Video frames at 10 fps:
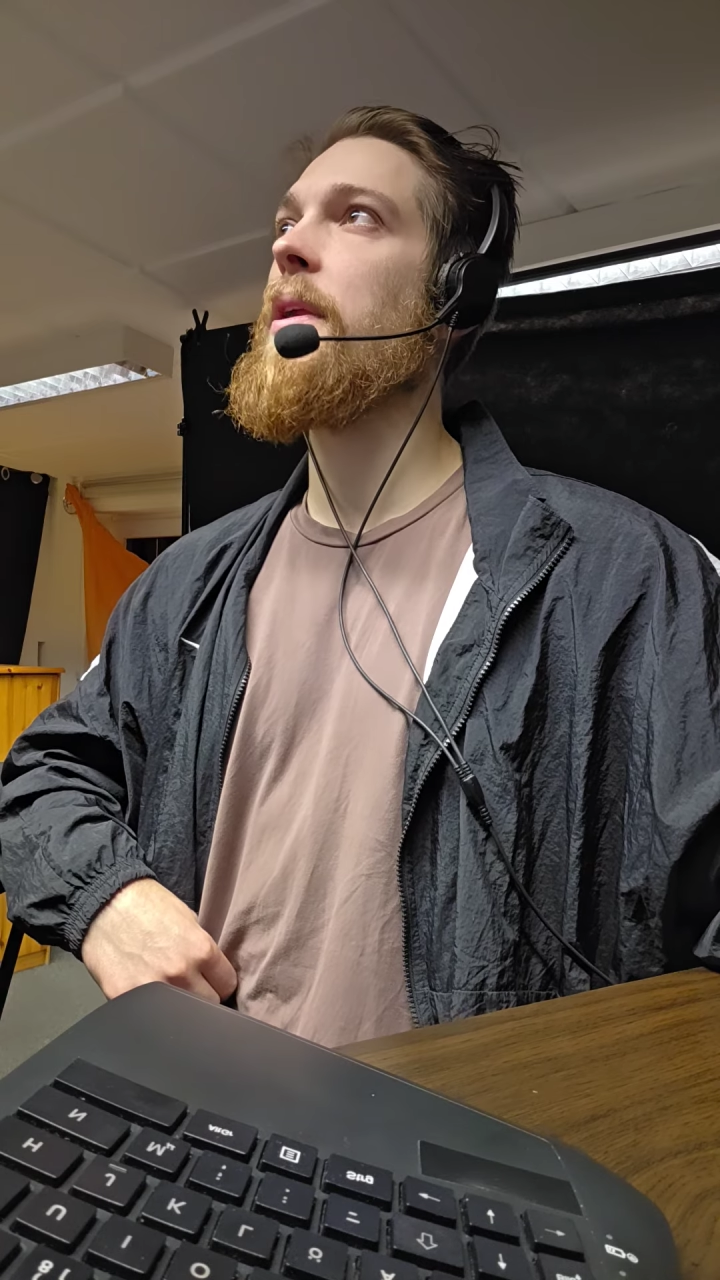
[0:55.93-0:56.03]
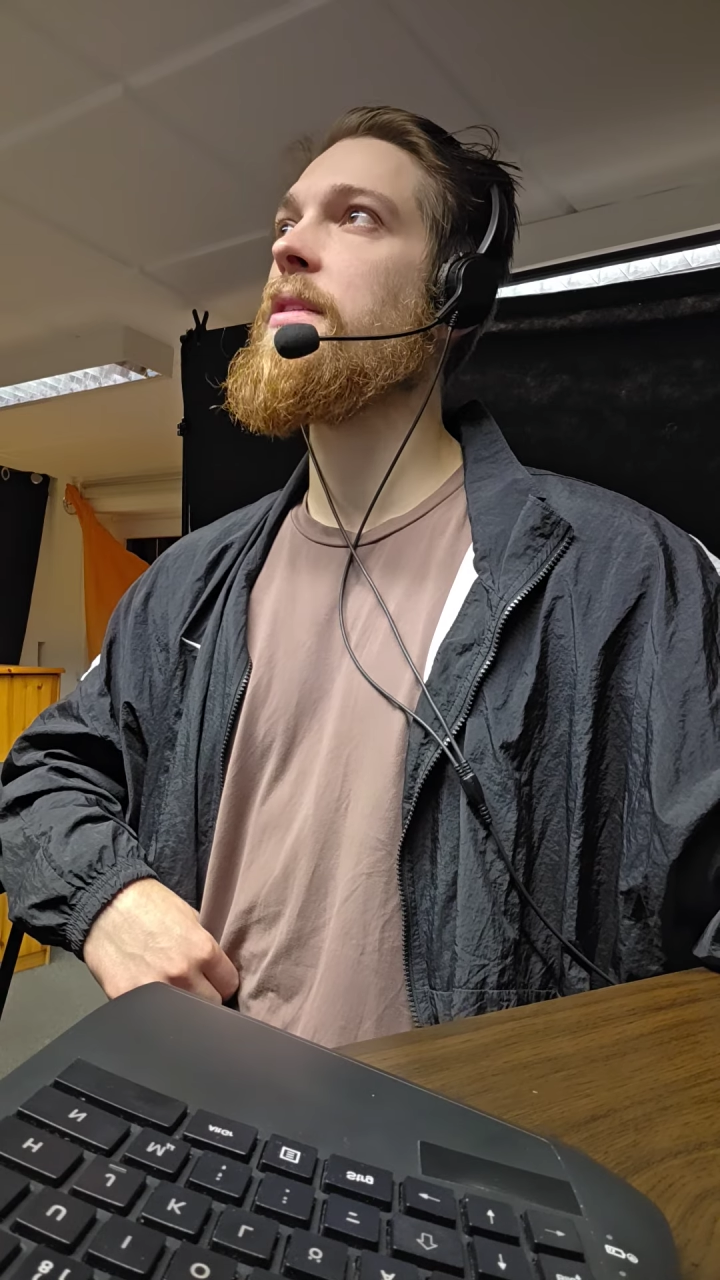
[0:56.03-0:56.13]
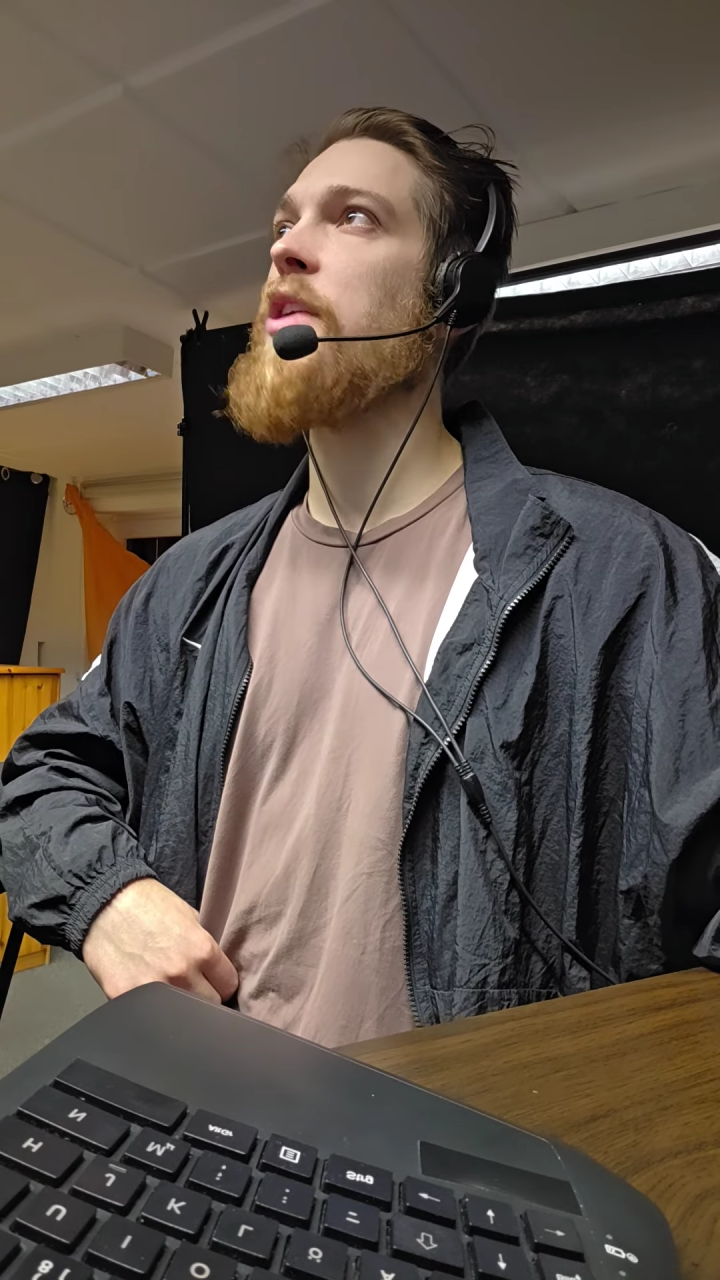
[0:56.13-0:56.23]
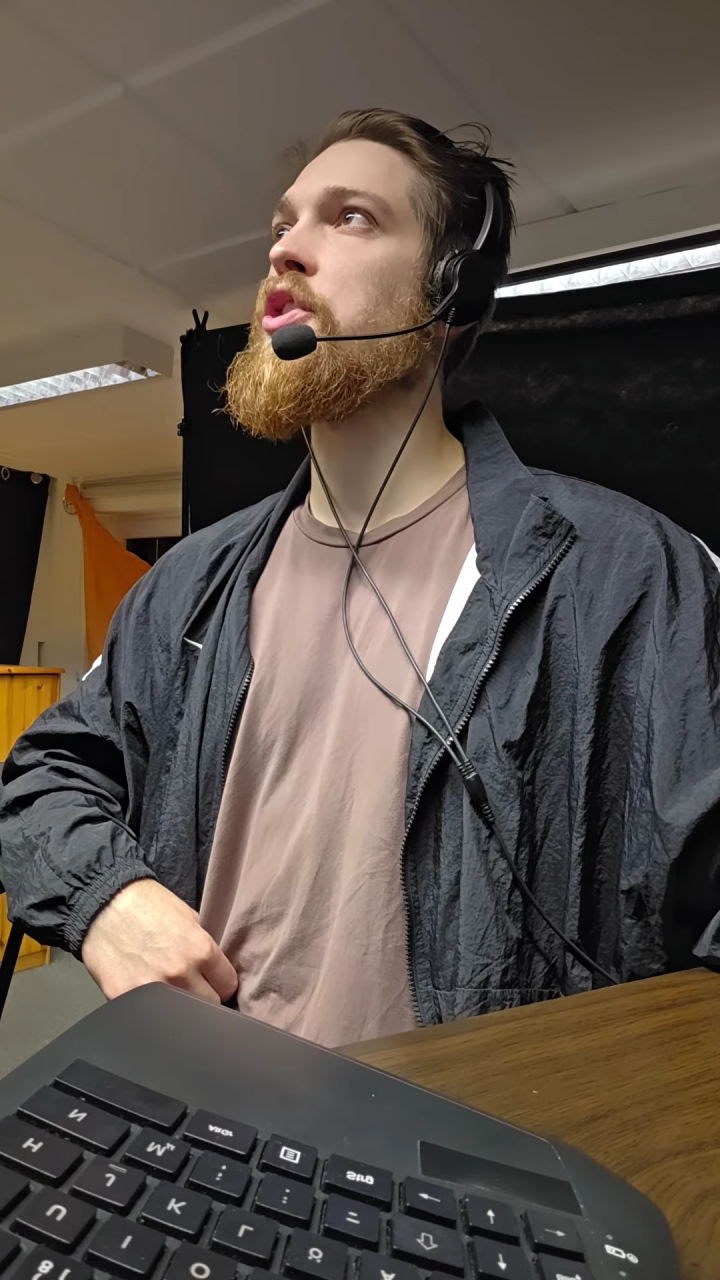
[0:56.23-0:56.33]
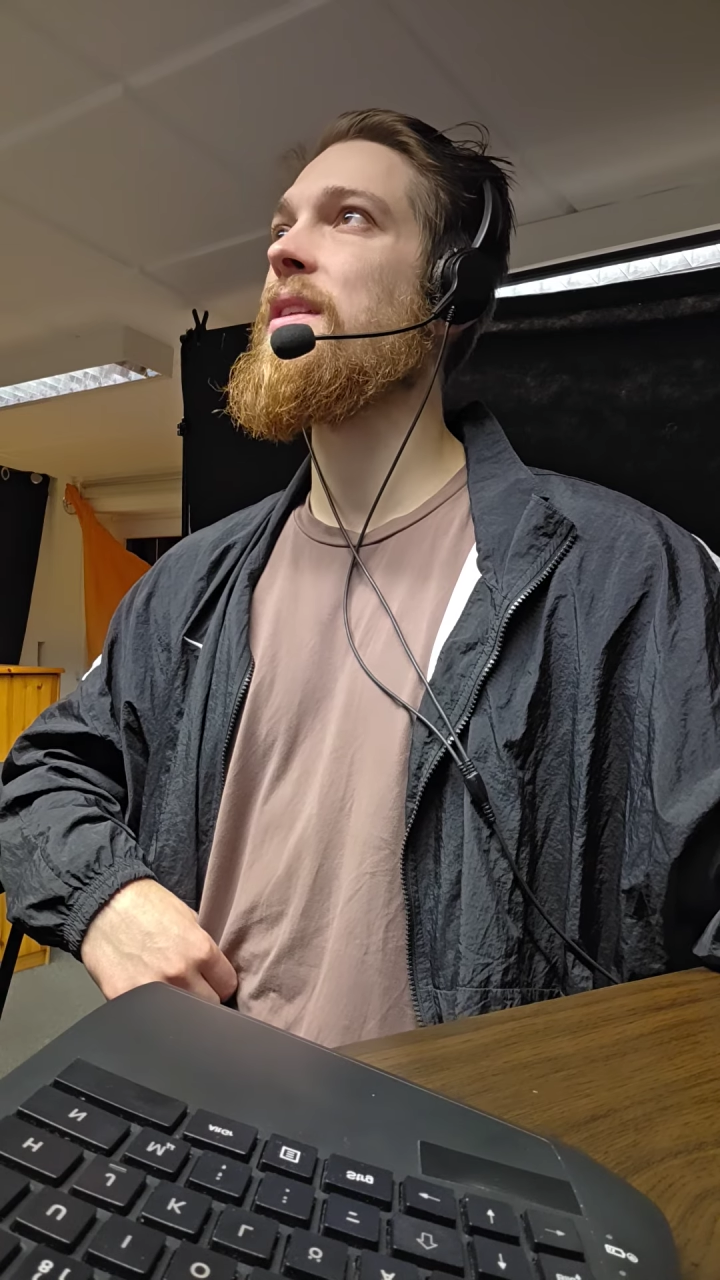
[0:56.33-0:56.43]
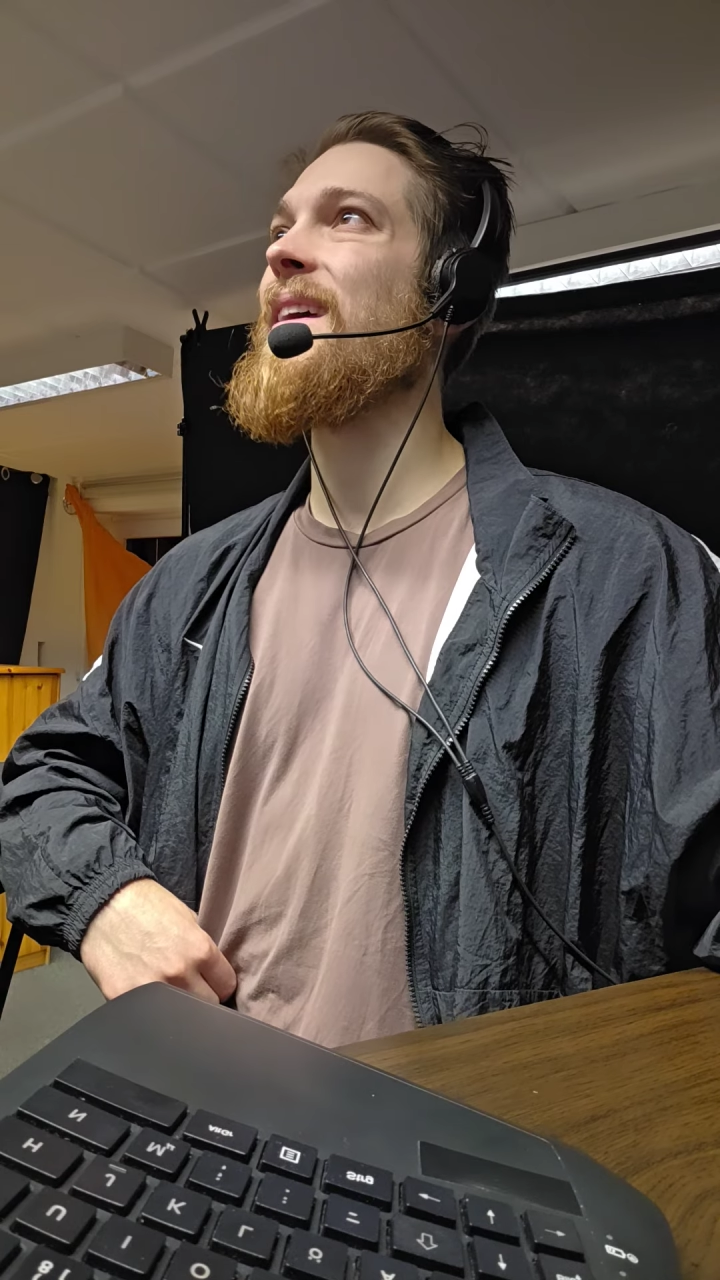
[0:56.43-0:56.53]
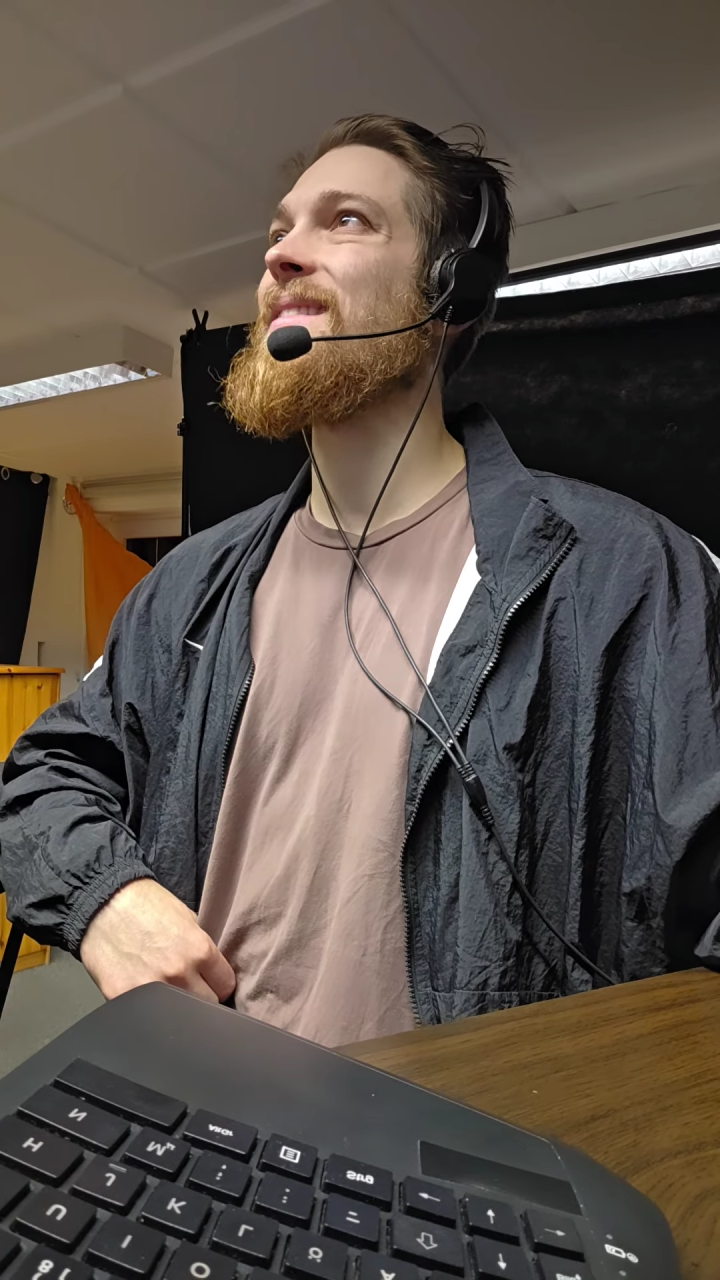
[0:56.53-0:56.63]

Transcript: body tension,